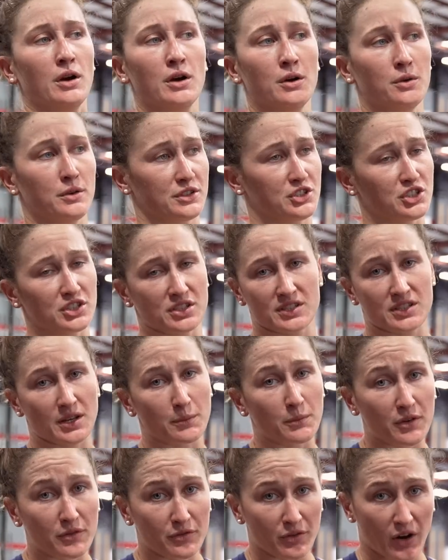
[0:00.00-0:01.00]
with just
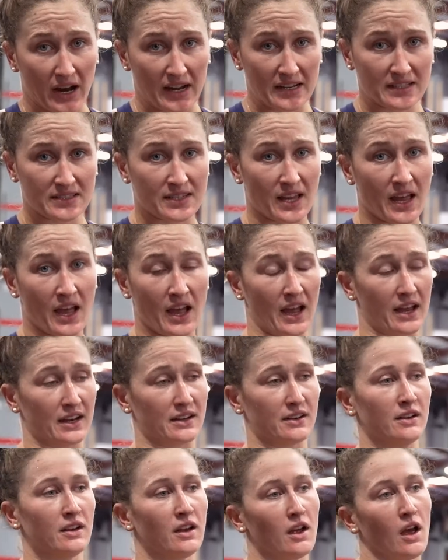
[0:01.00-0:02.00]
some advice,
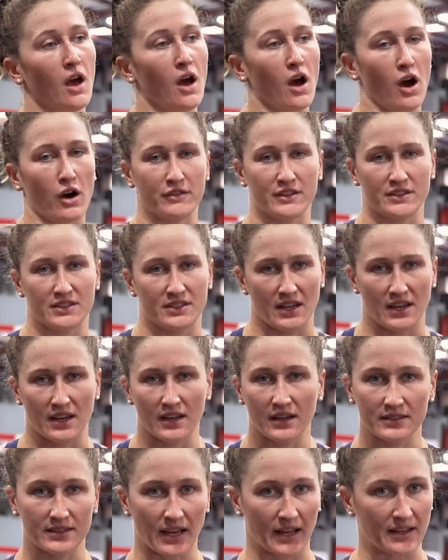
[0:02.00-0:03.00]
and obviously
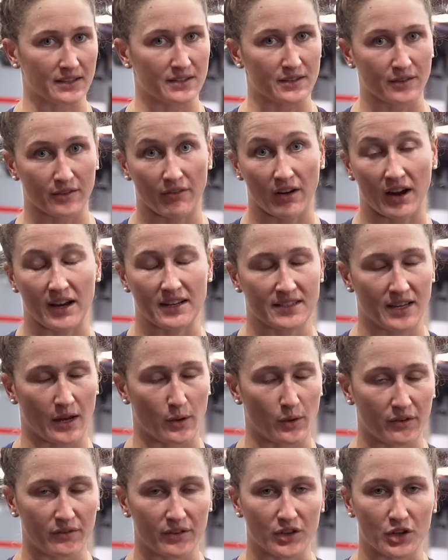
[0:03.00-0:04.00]
take this advice
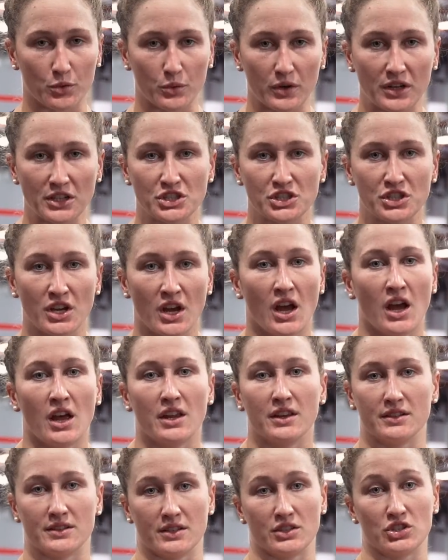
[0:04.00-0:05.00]
however you wish.
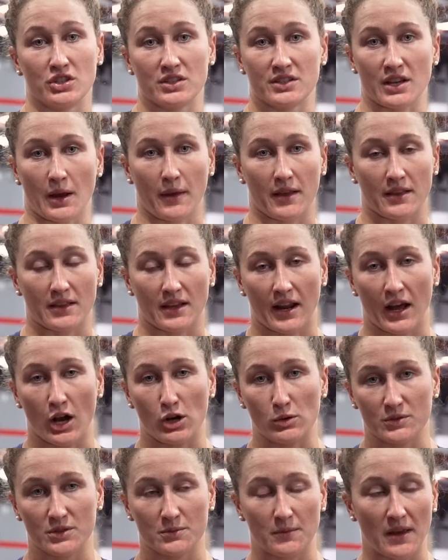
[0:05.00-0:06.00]
This is just something that
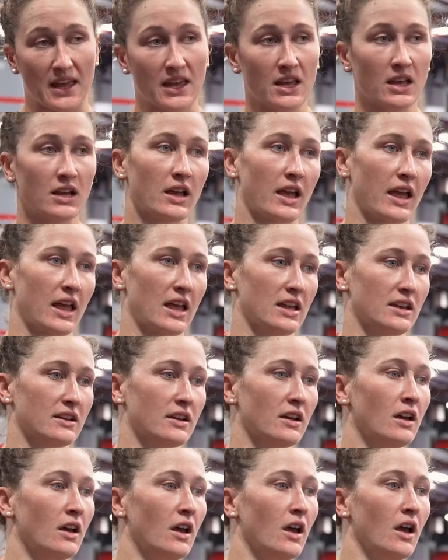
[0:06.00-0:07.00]
helps me, and
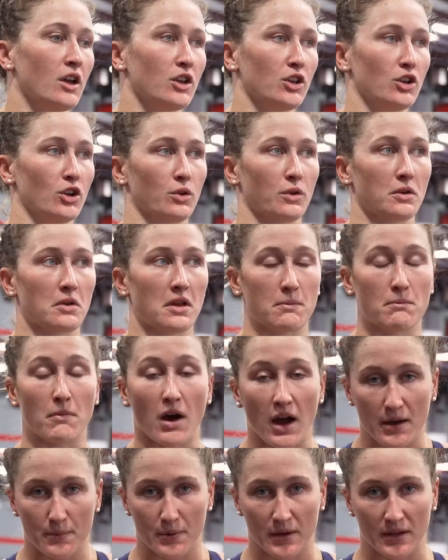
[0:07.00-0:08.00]
you know, in
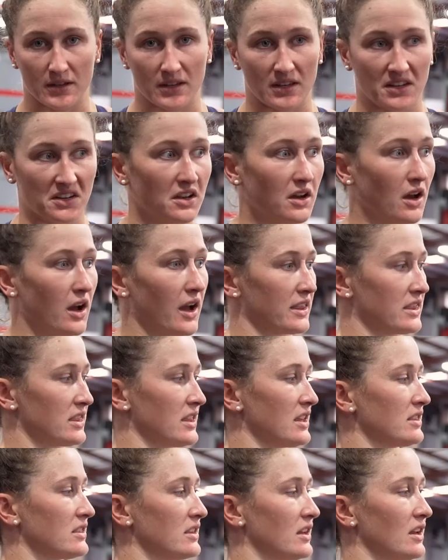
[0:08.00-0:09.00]
my opinion, I
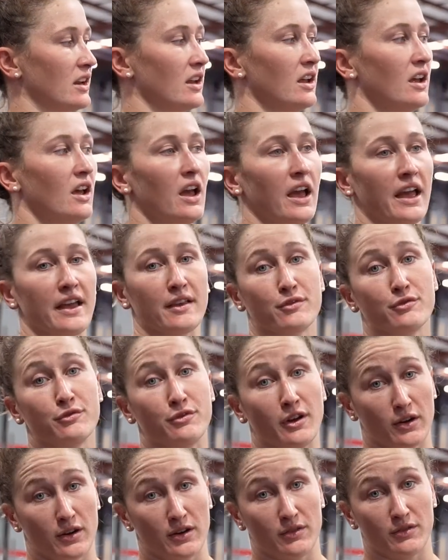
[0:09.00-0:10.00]
think that it's
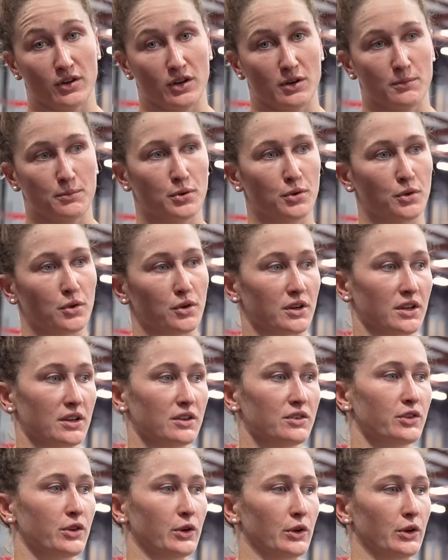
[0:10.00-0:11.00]
very
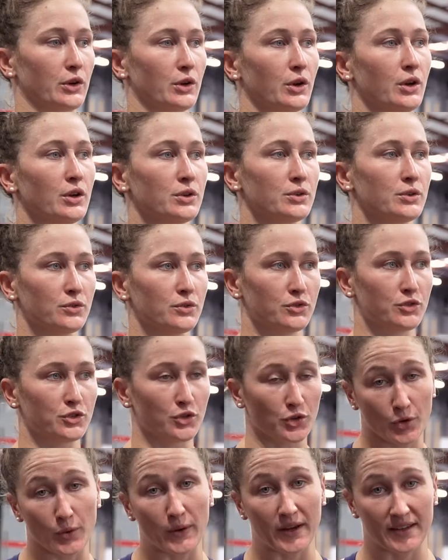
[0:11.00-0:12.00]
important to
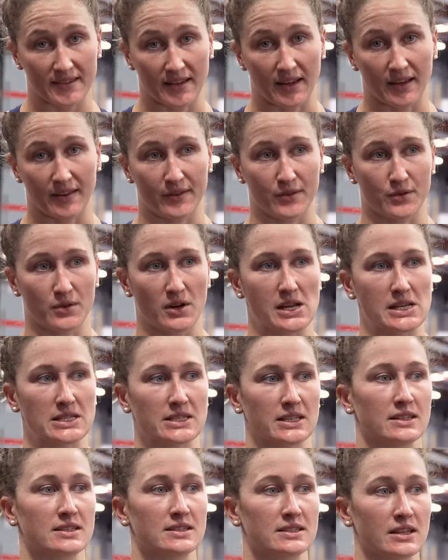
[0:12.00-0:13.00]
do accessories
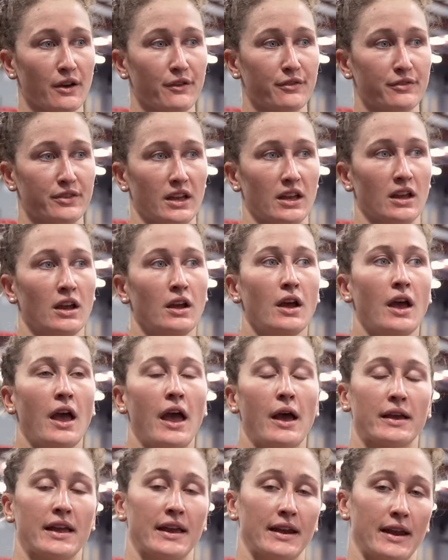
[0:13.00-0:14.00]
and stuff that
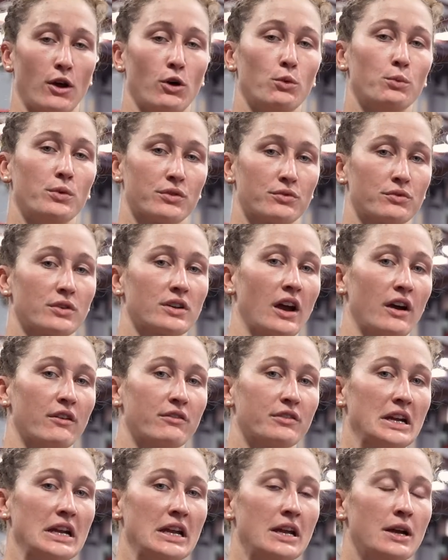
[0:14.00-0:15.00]
can help with
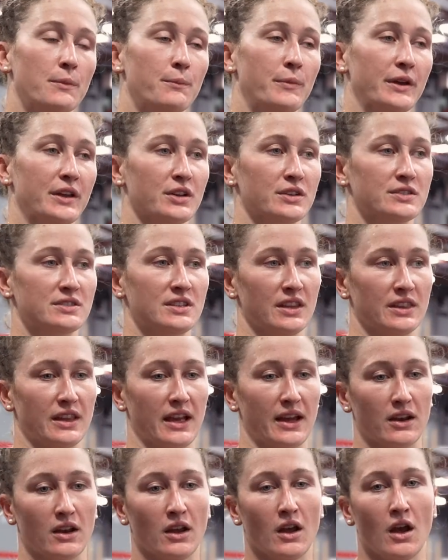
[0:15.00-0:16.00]
recovery, because then
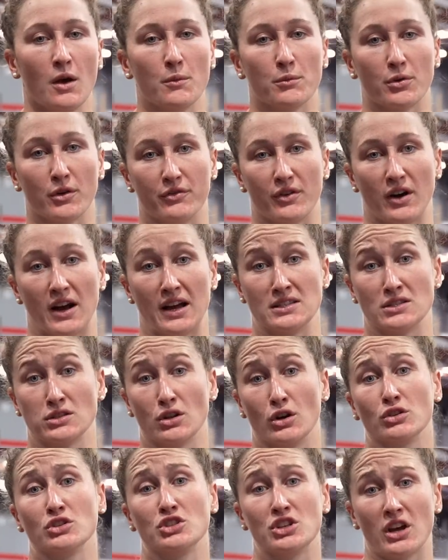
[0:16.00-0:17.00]
that provides
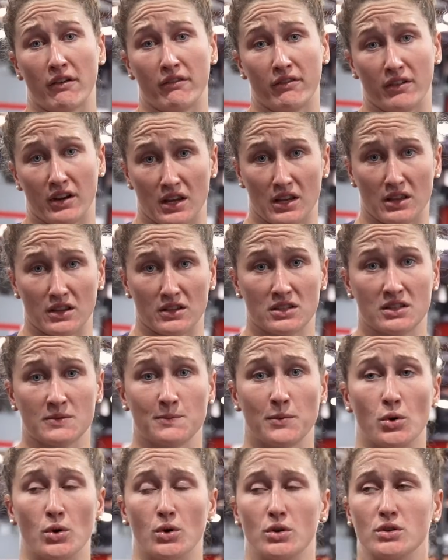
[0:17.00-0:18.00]
longevity in the
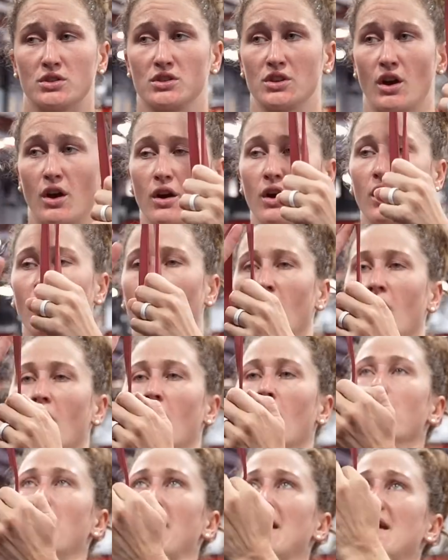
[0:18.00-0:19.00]
sport. So
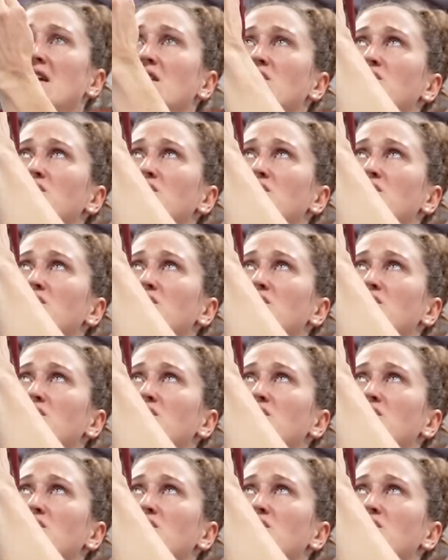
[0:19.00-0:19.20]
making